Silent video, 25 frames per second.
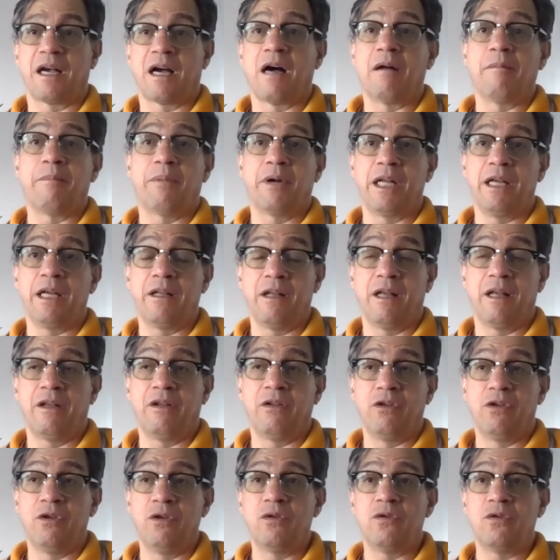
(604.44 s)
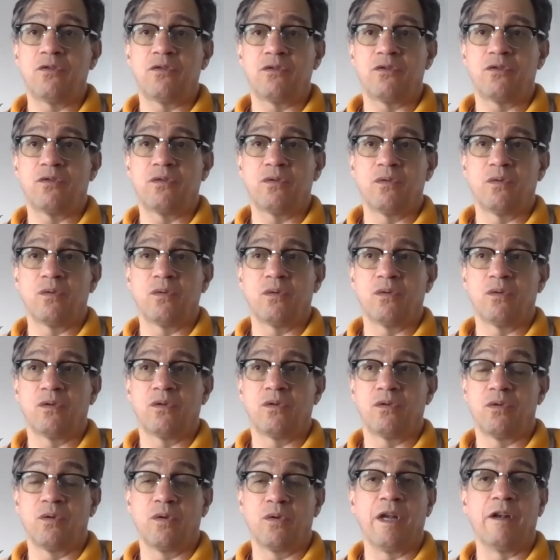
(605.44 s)
company used to
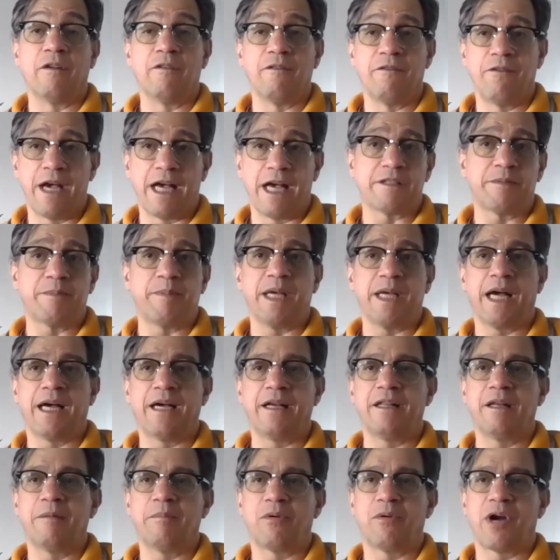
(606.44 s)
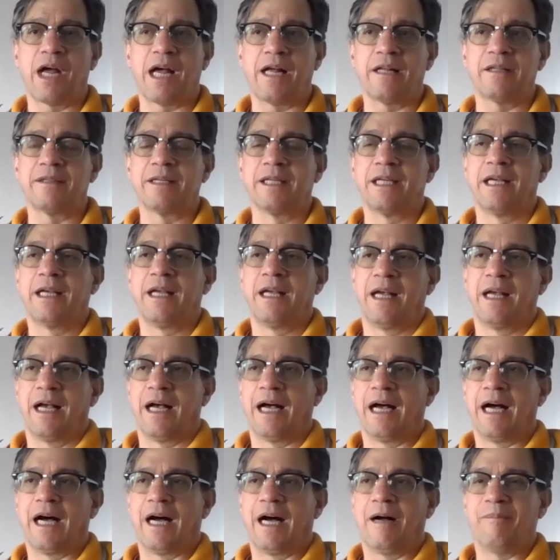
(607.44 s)
invest behind the brand.
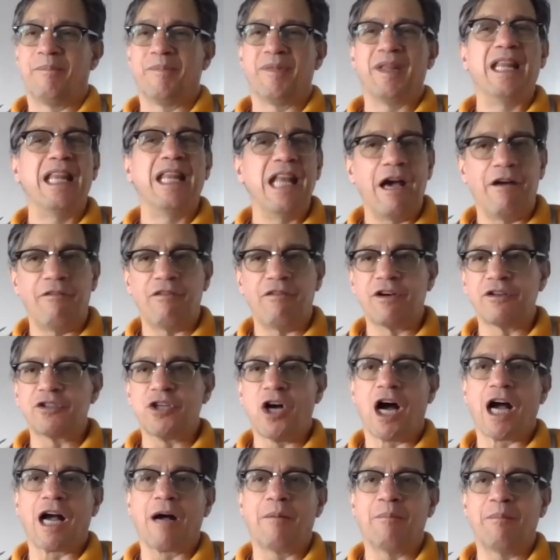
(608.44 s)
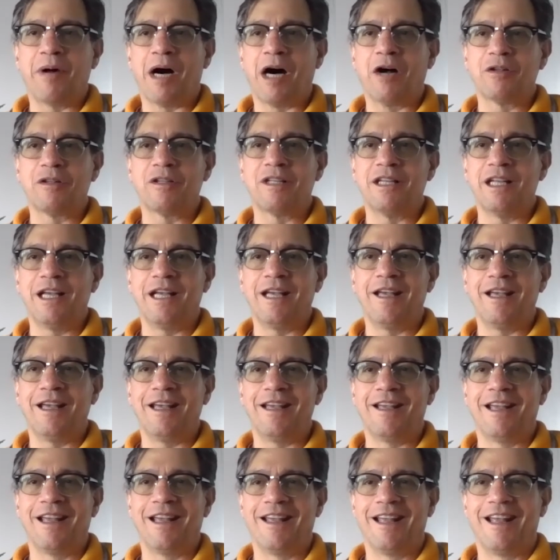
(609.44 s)
Never talk about
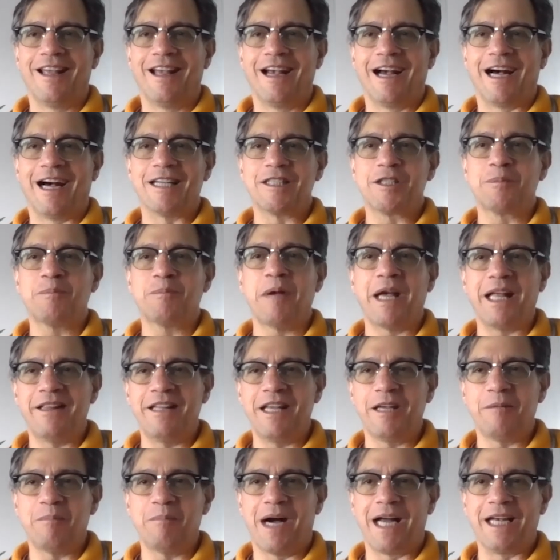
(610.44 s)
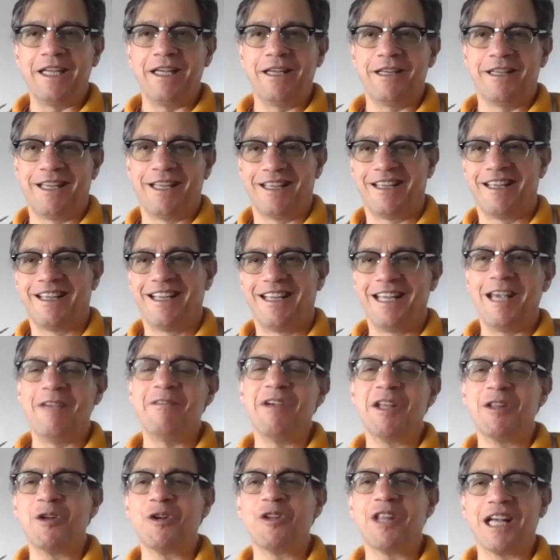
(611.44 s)
spending money,
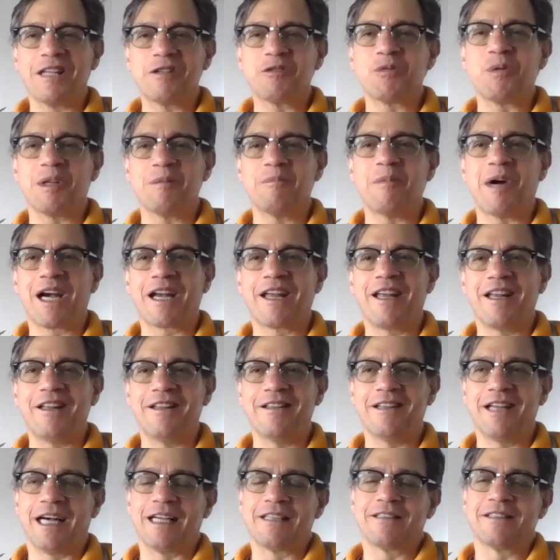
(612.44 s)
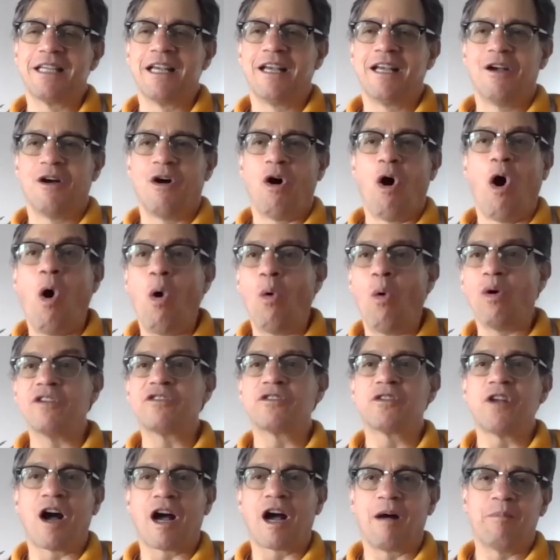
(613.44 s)
even though that's what marketing does.
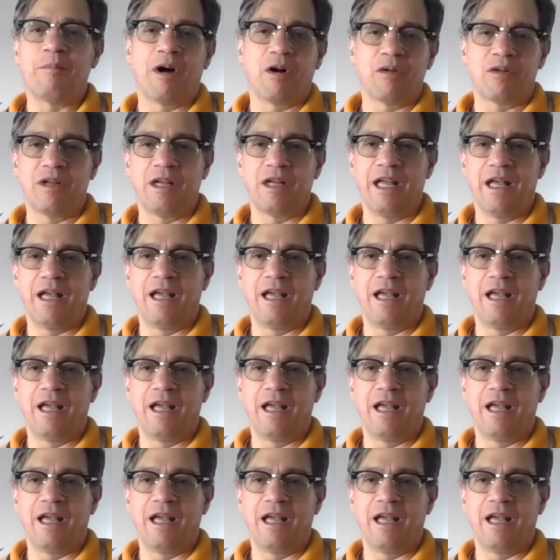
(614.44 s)
Always talk about